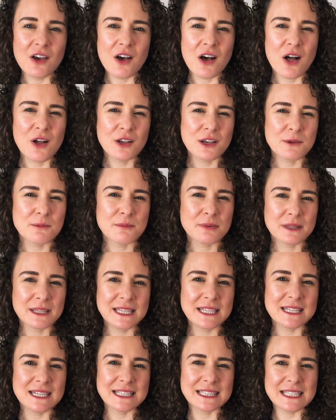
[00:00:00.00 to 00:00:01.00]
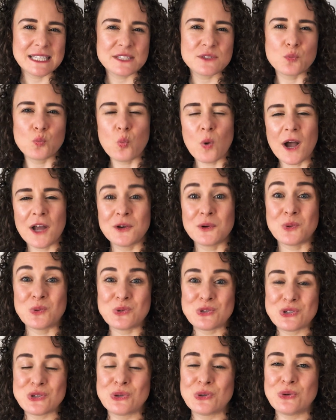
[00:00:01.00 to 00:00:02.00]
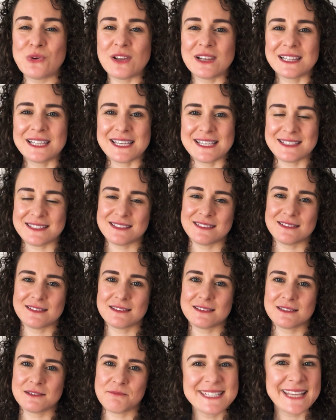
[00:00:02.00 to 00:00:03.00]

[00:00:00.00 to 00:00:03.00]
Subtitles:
I'll complete at least 1 or 2 lessons.